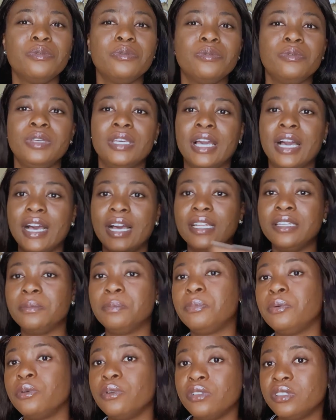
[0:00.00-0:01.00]
we had a
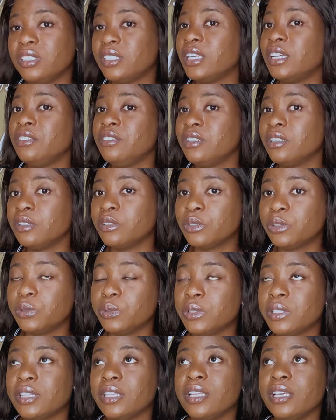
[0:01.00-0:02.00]
pot that you can cook
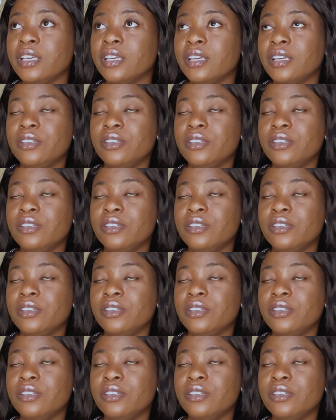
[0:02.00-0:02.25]
there.